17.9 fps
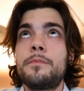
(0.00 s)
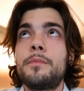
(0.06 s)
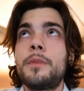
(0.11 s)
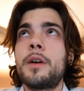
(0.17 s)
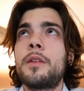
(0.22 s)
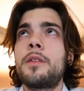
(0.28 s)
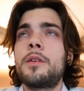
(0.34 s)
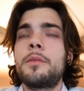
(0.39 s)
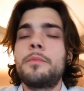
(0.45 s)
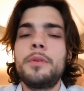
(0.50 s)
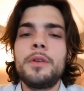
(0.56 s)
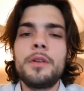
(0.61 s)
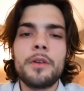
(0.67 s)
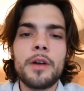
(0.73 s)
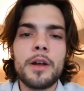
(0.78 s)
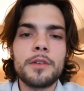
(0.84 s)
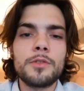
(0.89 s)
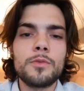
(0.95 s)
I think
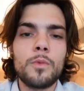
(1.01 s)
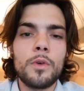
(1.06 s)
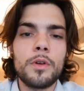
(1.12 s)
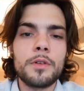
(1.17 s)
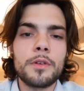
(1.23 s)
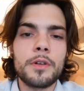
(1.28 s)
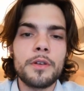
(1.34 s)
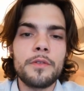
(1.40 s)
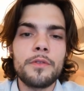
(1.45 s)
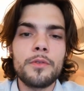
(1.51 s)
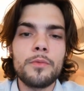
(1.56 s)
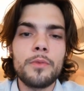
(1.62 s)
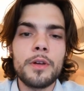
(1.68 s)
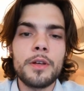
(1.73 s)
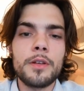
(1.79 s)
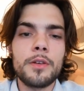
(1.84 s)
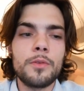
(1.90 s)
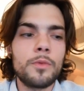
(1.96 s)
Peter has won a
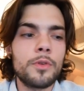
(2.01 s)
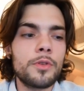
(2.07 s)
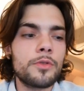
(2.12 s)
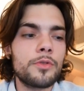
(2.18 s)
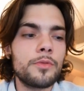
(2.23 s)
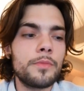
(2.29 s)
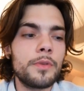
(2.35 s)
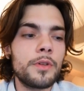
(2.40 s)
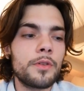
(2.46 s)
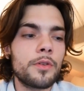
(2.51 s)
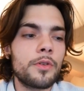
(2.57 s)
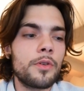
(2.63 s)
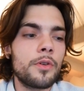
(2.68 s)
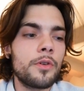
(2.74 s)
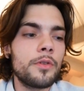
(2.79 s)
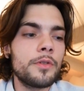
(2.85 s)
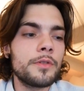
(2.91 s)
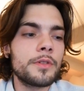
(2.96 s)
giveaway. He wanted to be in the
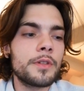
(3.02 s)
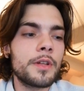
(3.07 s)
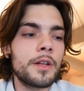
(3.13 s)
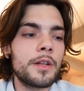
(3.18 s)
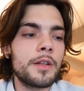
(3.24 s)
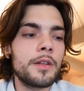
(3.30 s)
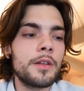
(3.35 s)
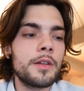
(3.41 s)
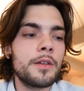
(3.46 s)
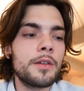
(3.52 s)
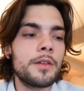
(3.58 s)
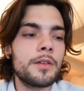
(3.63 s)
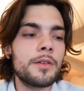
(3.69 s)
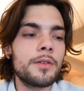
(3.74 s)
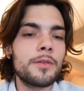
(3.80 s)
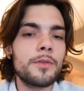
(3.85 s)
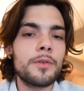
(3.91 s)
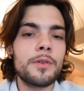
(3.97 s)
course, and
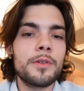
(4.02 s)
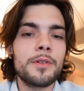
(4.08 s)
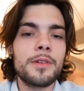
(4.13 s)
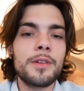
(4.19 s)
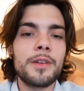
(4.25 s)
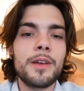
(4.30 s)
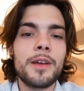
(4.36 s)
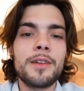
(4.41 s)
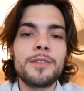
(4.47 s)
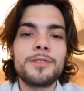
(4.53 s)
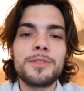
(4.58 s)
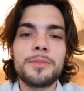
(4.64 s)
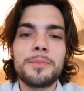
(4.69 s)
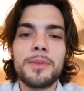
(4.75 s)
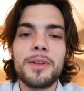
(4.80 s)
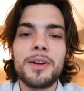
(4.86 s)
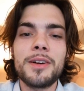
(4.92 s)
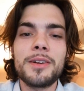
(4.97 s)
then he had
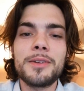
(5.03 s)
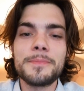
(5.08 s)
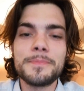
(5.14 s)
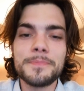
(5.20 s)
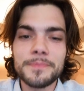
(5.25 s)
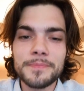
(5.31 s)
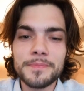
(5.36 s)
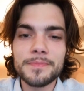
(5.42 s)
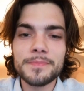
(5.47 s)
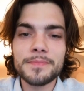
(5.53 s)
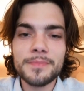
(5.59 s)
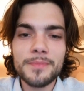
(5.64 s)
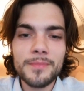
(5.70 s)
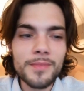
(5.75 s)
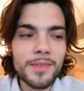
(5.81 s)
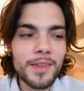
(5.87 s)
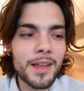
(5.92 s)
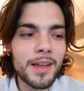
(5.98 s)
some luck.
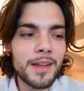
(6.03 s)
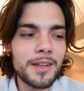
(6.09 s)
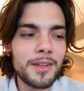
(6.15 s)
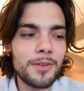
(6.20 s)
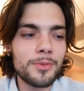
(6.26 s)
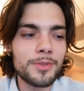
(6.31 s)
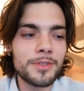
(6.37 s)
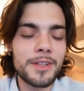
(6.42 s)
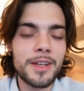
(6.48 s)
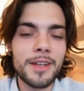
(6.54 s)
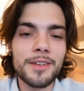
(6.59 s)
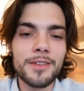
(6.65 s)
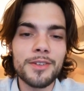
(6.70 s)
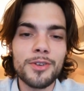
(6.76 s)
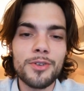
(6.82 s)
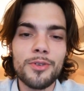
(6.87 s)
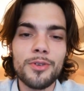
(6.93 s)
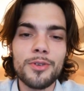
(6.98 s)
He was getting
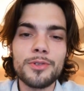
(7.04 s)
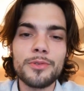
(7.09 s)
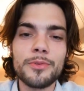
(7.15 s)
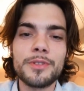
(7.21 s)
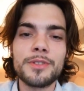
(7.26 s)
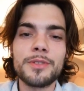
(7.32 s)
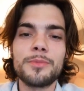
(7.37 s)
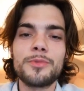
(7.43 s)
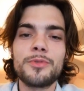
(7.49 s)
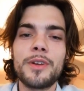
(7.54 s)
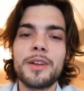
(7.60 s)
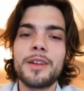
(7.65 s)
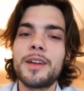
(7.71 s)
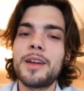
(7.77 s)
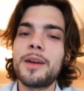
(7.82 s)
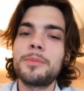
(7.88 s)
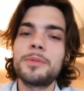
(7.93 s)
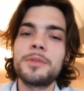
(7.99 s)
the course with some
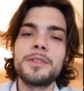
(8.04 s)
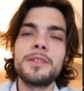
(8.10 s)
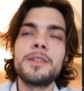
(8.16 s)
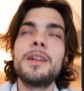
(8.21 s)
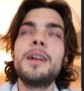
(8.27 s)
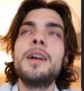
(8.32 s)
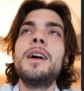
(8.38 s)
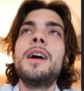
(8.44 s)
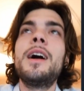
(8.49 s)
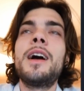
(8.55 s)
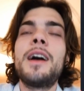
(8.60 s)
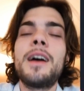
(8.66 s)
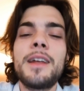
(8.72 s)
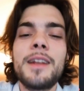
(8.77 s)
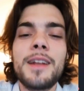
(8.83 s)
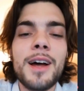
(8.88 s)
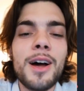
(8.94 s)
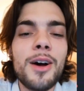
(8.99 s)
trading capital,
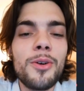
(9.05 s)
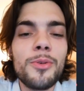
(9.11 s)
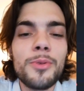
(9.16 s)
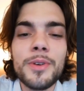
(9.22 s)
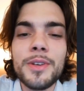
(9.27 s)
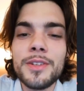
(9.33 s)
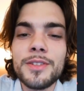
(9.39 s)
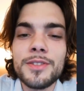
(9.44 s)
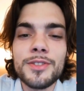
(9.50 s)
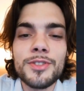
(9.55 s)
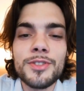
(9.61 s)
and now he's